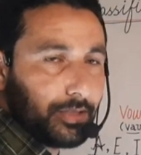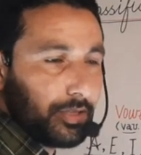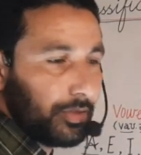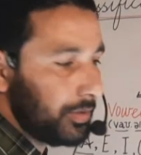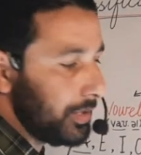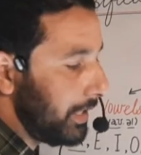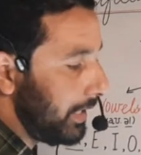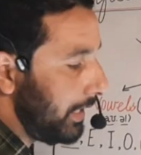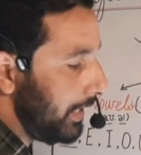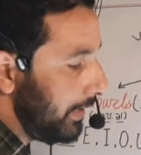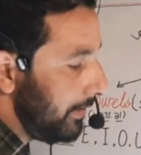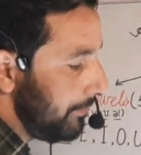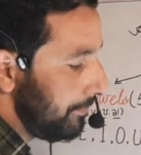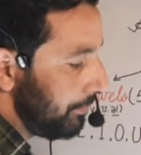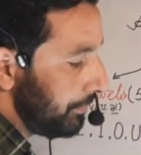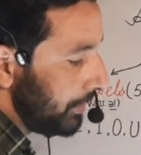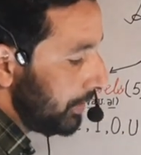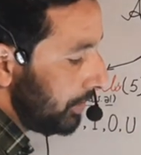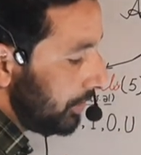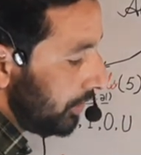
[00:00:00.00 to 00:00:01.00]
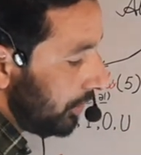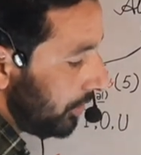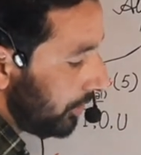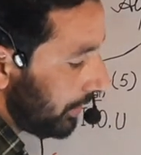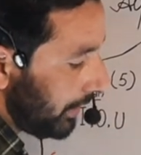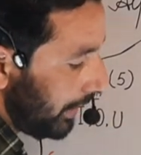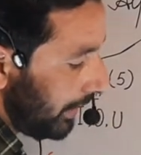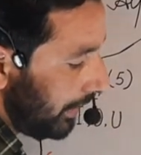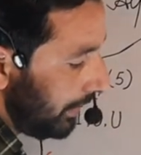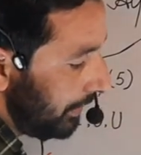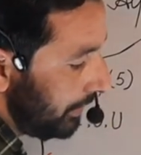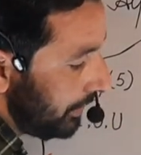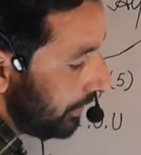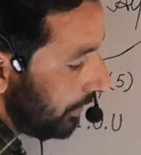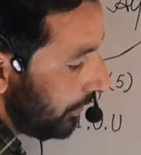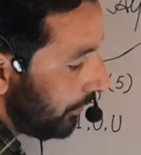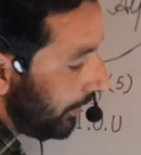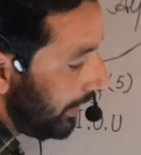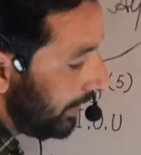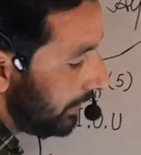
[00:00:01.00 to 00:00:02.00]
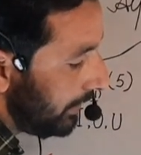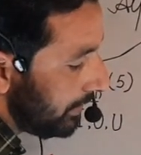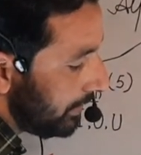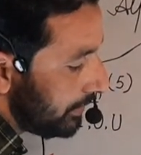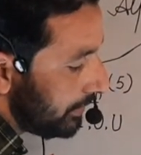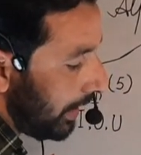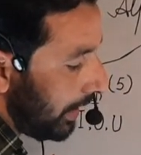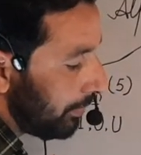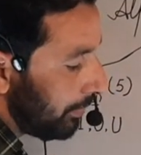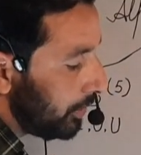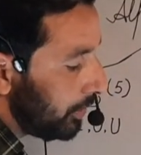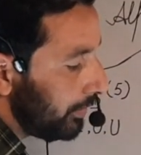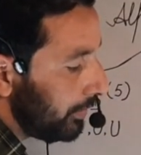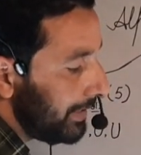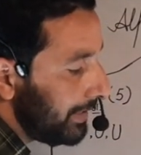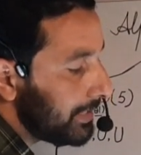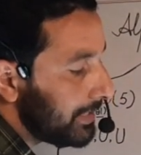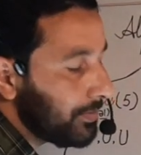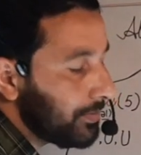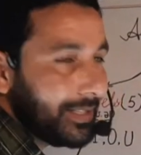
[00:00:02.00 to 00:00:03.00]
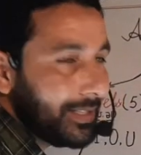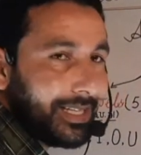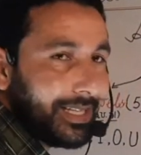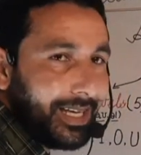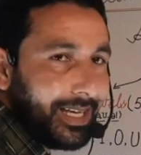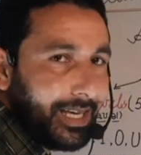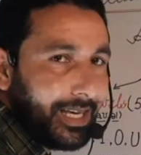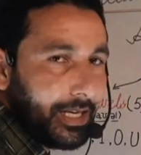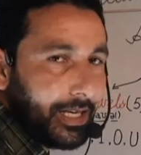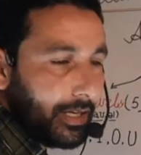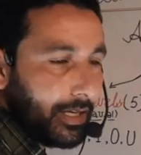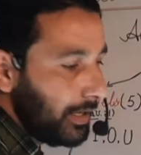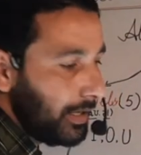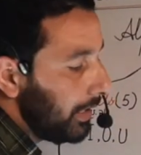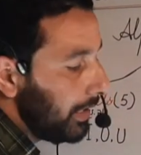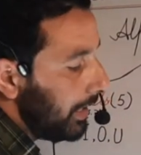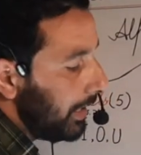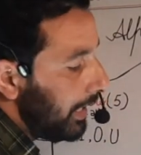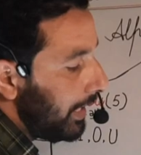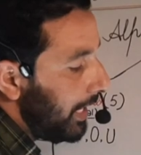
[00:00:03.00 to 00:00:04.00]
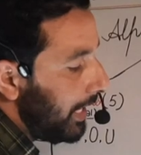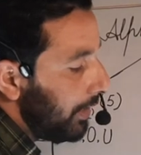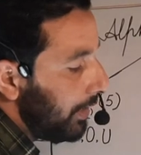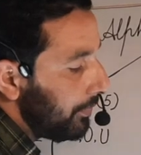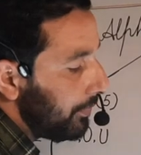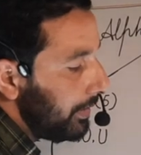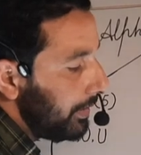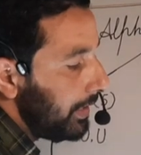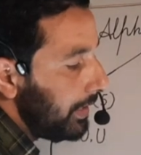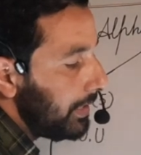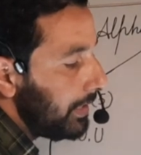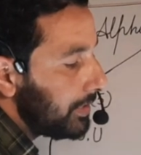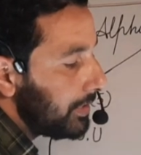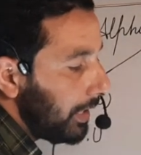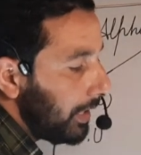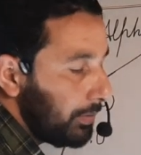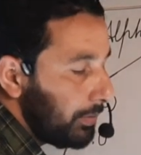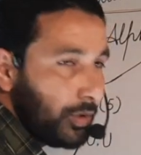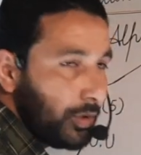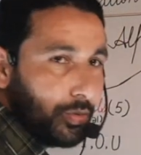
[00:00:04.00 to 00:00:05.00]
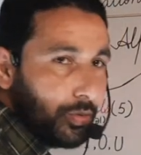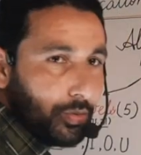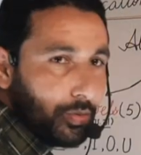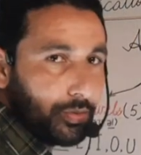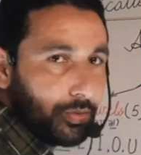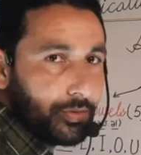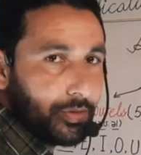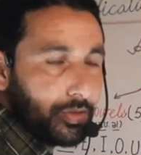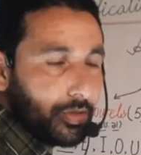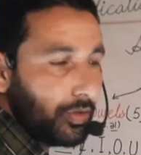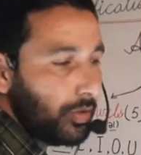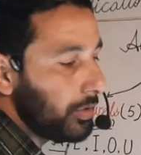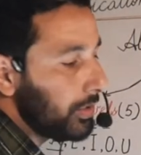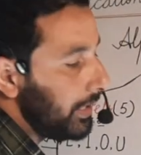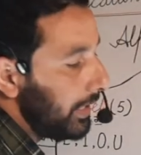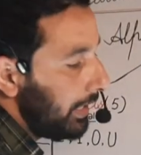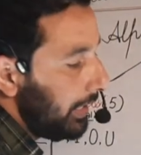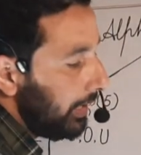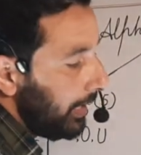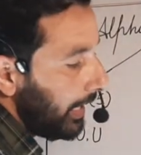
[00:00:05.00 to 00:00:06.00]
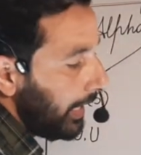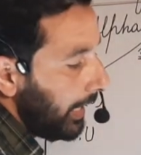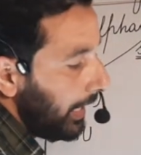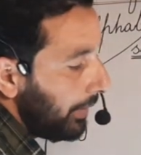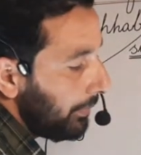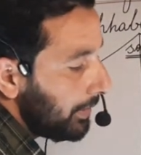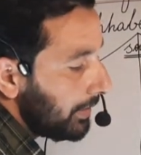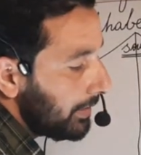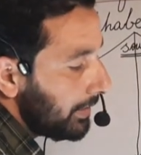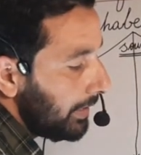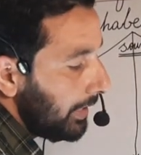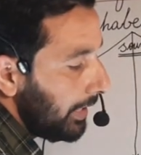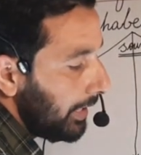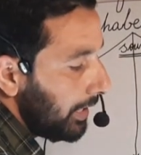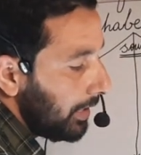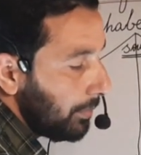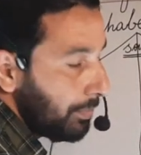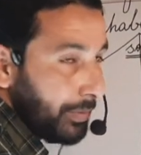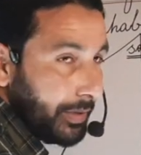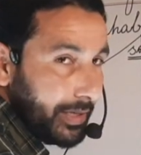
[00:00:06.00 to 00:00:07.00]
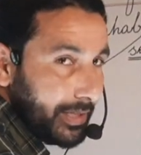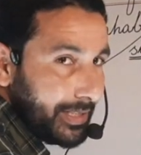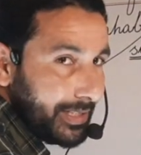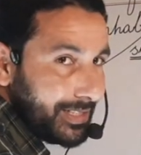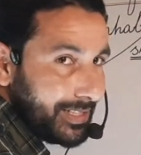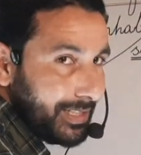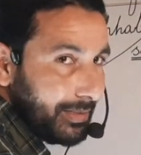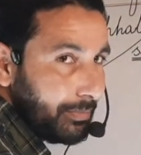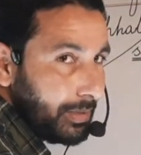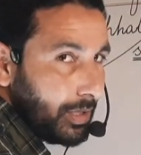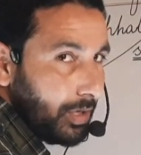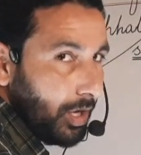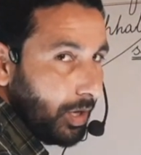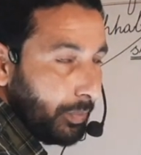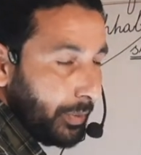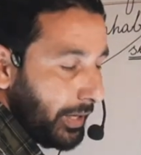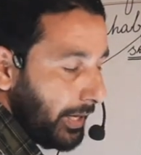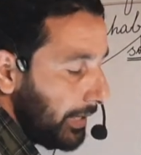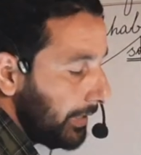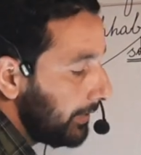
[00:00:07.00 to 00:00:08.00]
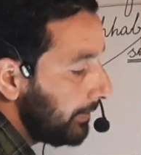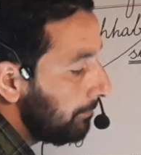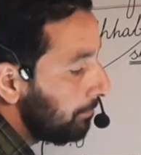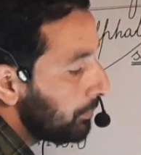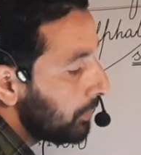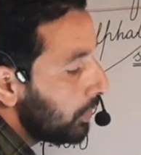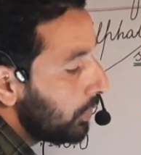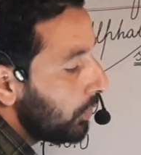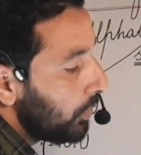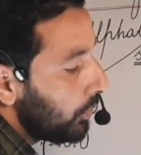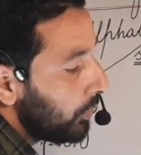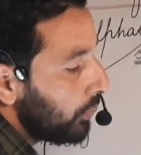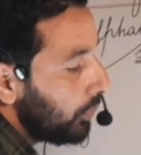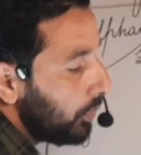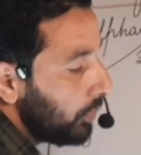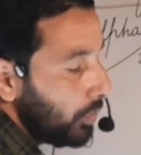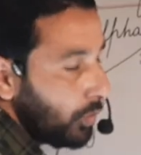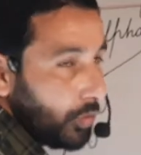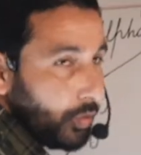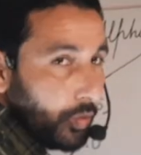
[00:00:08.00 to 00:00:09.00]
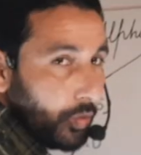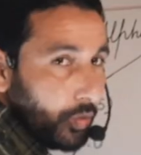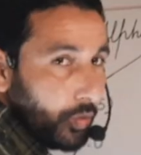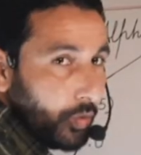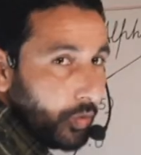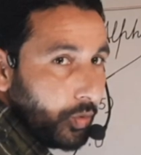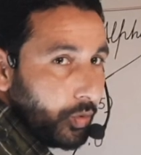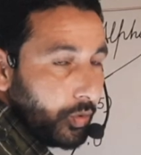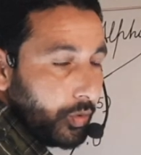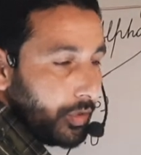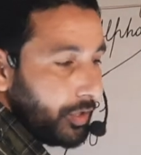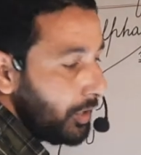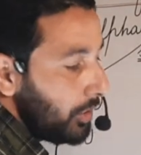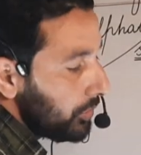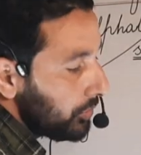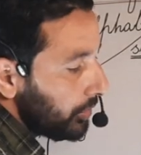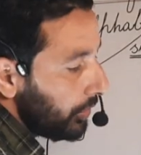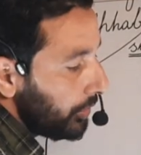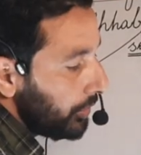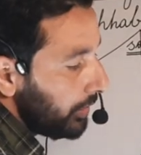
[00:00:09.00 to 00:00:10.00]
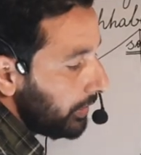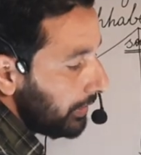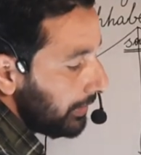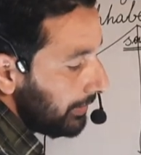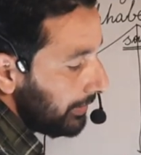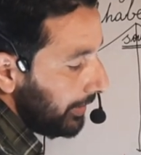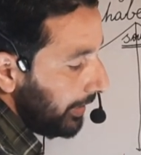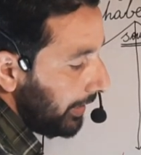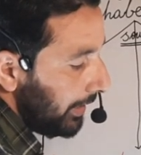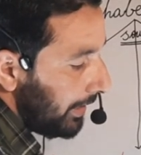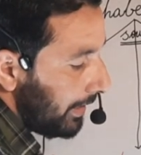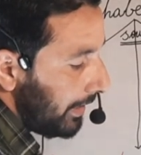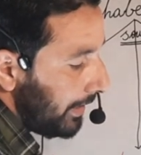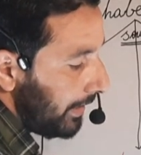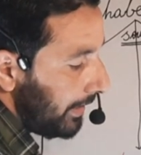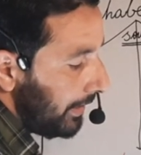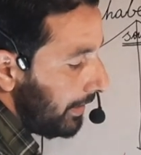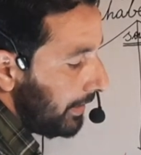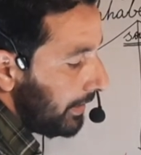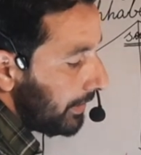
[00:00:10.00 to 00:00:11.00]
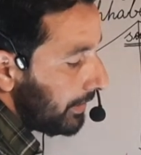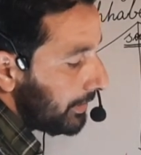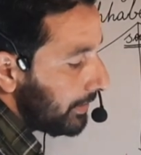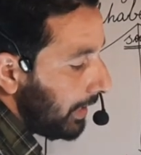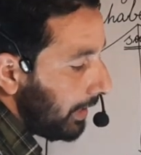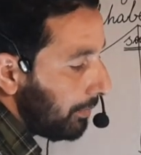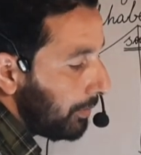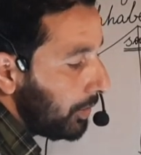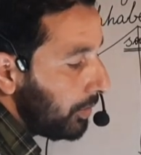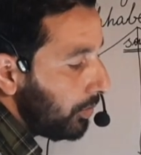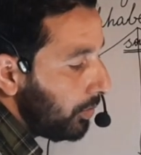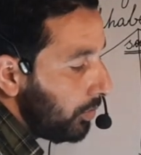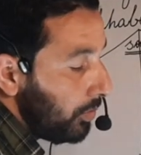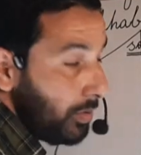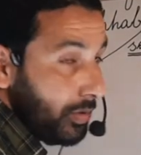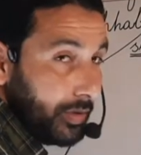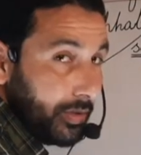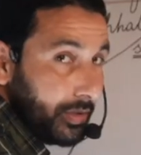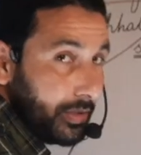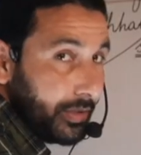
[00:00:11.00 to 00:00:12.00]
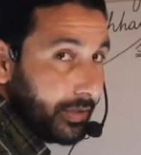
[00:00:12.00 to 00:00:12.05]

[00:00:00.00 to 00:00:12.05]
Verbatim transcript: okay okay when W is with E F E W okay I have written here phonetic symbol of it hue so here W